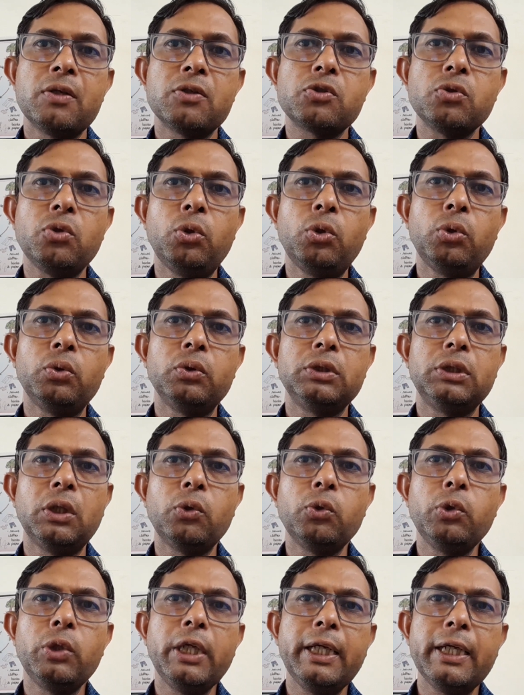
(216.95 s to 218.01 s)
So the
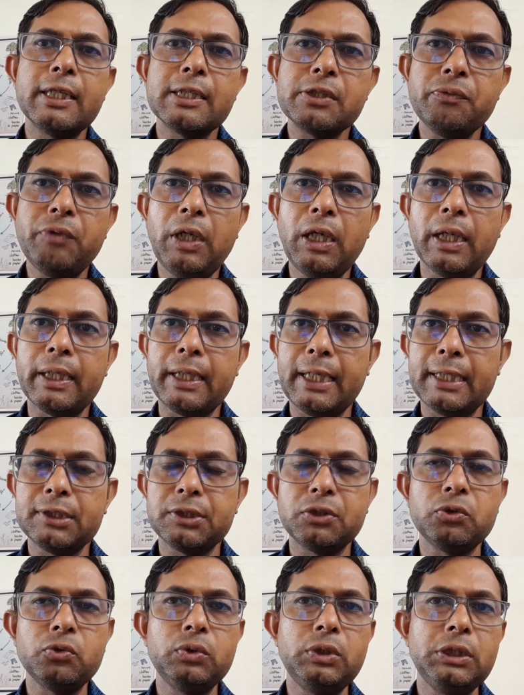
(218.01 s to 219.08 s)
root hairs will
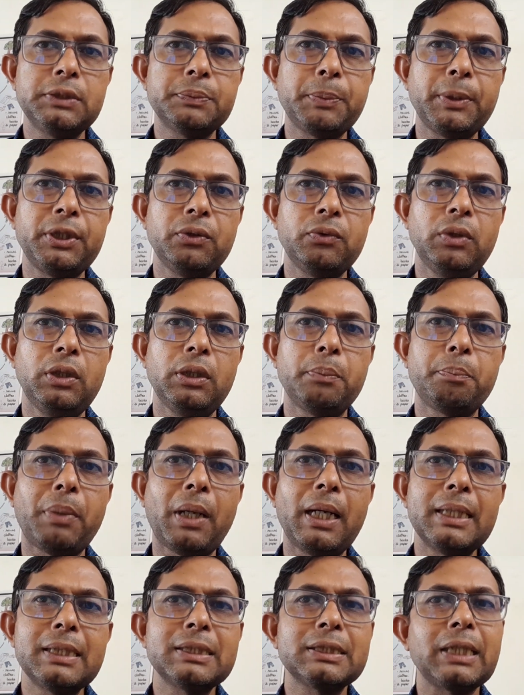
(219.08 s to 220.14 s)
attach to these particular
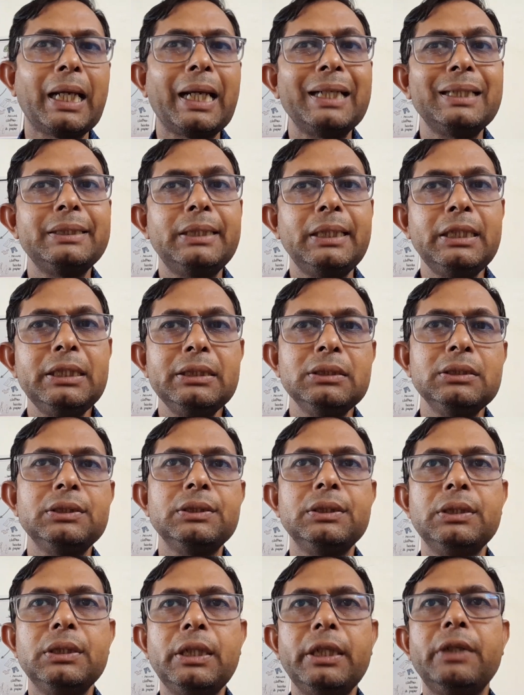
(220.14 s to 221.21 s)
parts, and
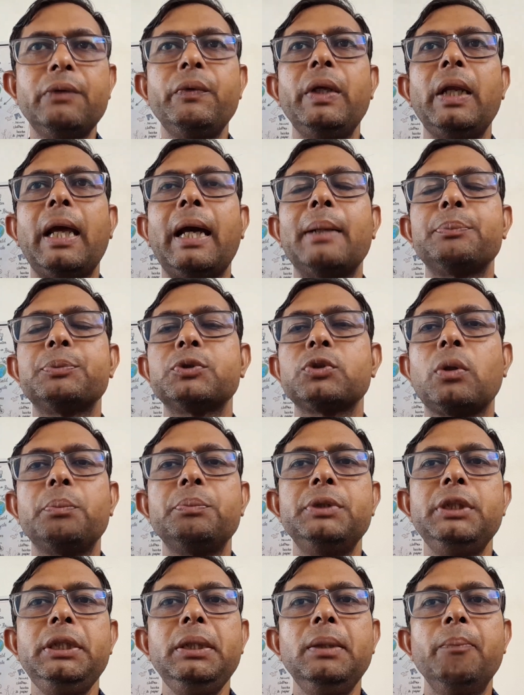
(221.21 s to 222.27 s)
then it will
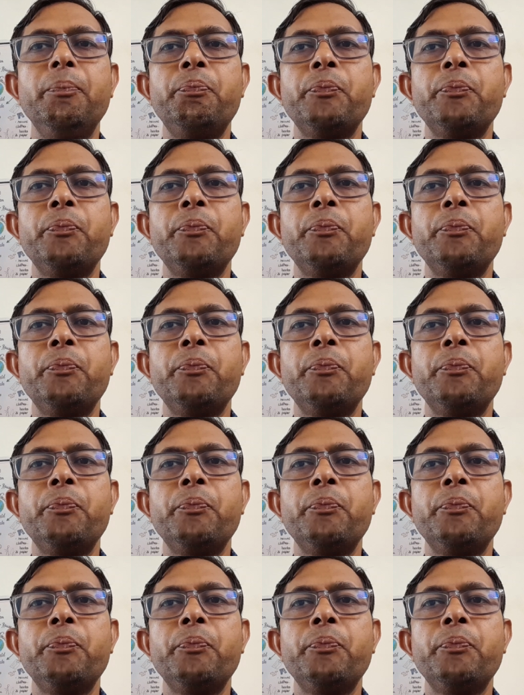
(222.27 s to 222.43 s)
absorb the